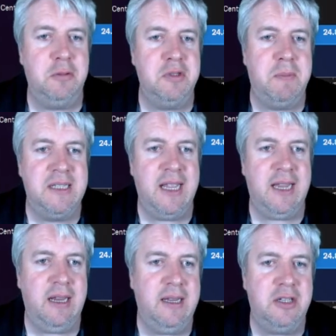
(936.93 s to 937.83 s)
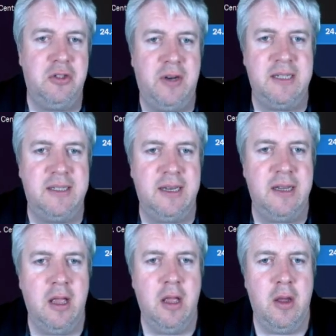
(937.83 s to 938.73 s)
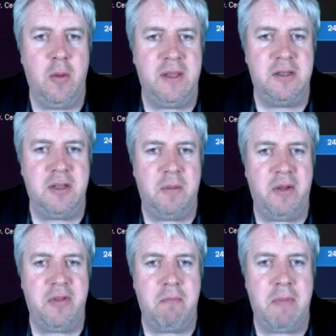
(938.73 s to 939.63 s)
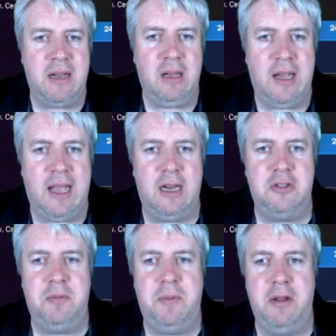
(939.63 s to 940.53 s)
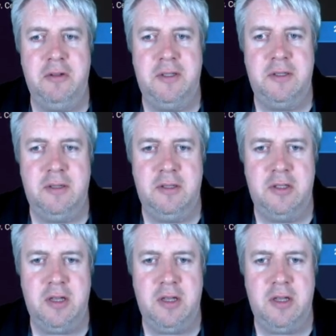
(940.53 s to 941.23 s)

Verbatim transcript: She was particularly interested with some of the mental attributes.